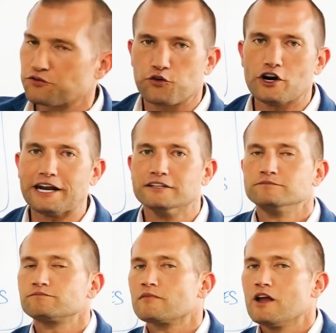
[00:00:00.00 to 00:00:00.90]
free.
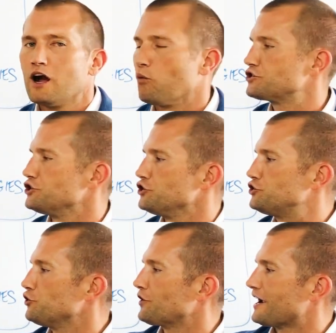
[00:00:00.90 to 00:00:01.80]
I want you to do
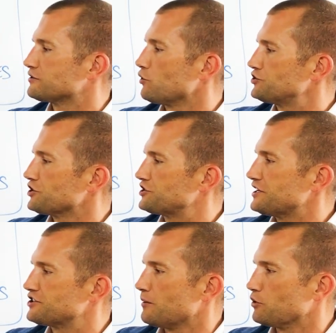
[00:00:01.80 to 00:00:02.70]
two things. I want you to see
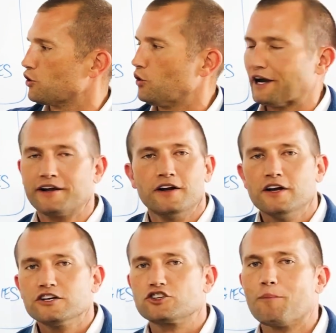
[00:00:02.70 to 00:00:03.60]
something real quick.
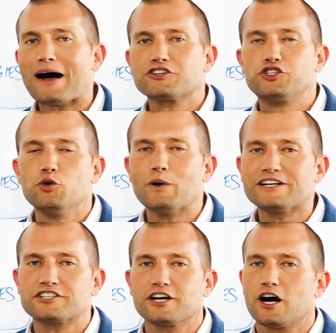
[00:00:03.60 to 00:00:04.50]
So about two
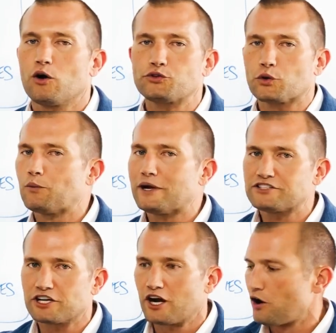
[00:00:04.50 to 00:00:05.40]
weeks ago, three
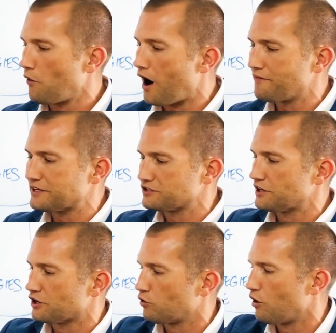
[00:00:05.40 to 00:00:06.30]
weeks ago, obviously
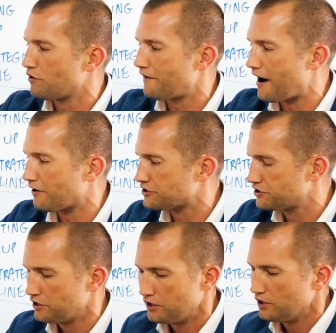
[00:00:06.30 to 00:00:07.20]
the
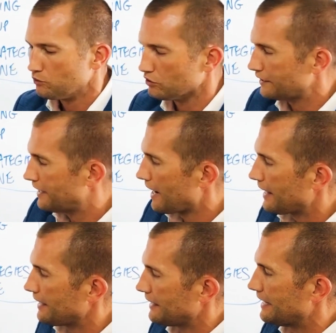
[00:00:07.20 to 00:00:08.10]
coronavirus really kind
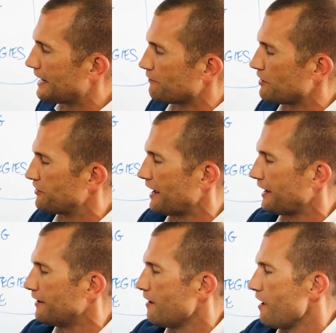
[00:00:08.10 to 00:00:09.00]
of hit
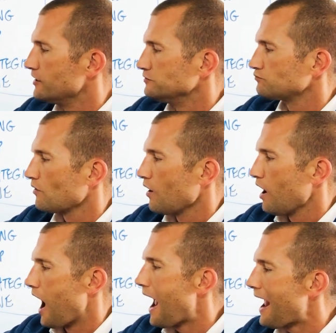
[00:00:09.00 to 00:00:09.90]
everything.
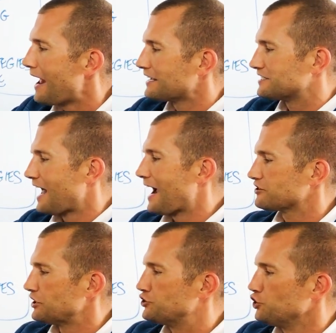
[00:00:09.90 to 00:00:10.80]
I had
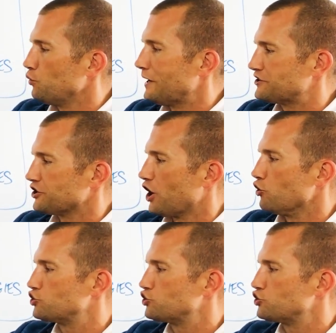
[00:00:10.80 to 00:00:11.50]
exactly two weeks ago